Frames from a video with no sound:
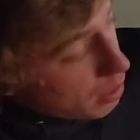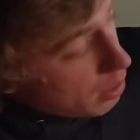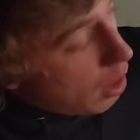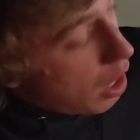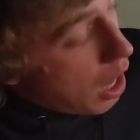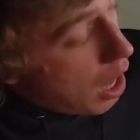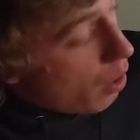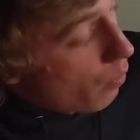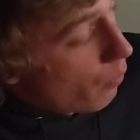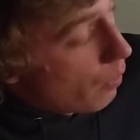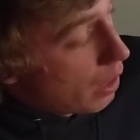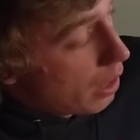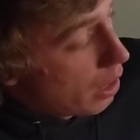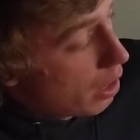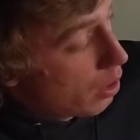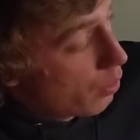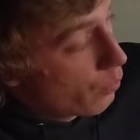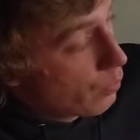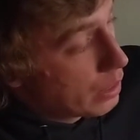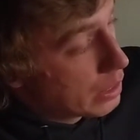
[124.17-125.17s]
lot
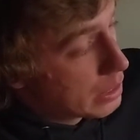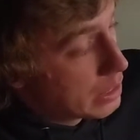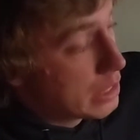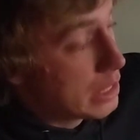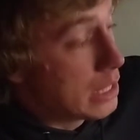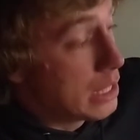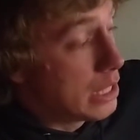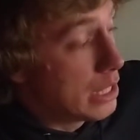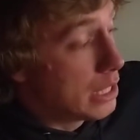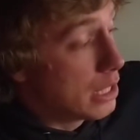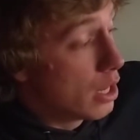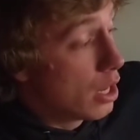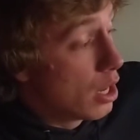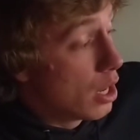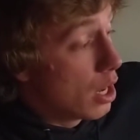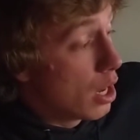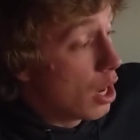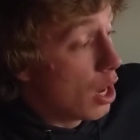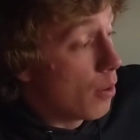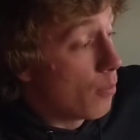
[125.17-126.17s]
where we see
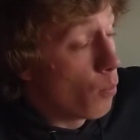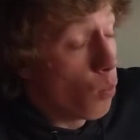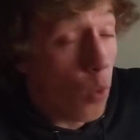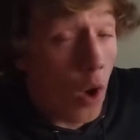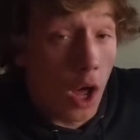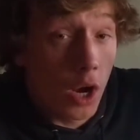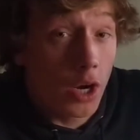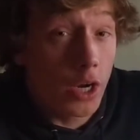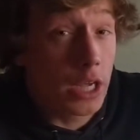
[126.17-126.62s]
water,